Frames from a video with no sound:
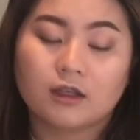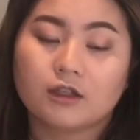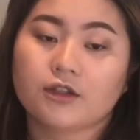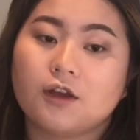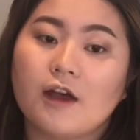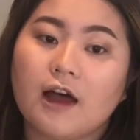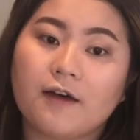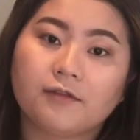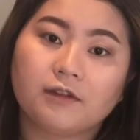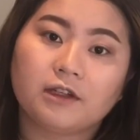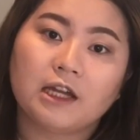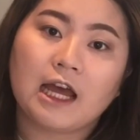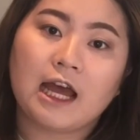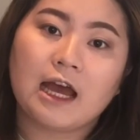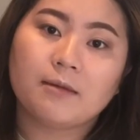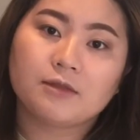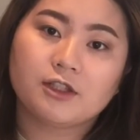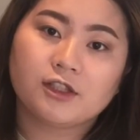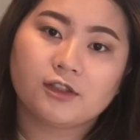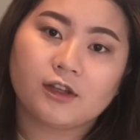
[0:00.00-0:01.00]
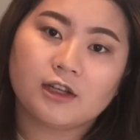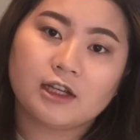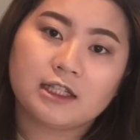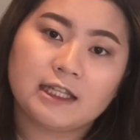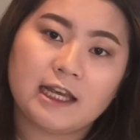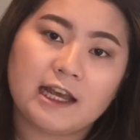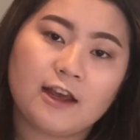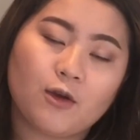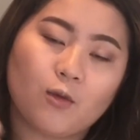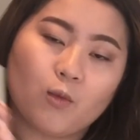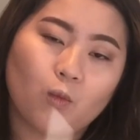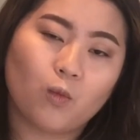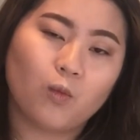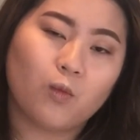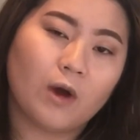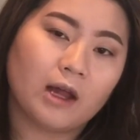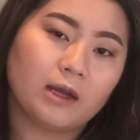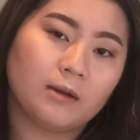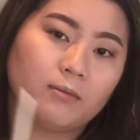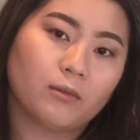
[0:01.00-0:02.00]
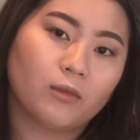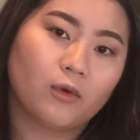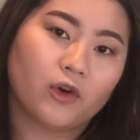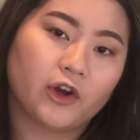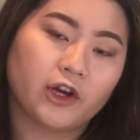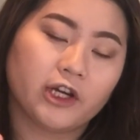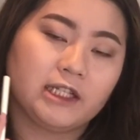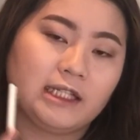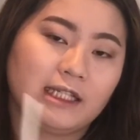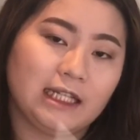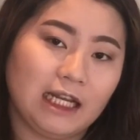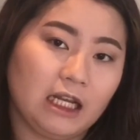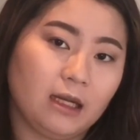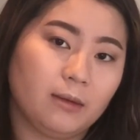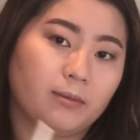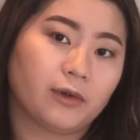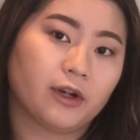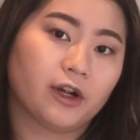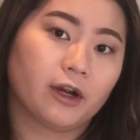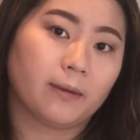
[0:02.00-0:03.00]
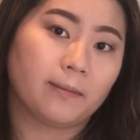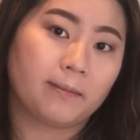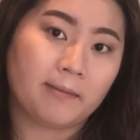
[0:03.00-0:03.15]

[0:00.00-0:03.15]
So after that, I'm just gonna take one more deeper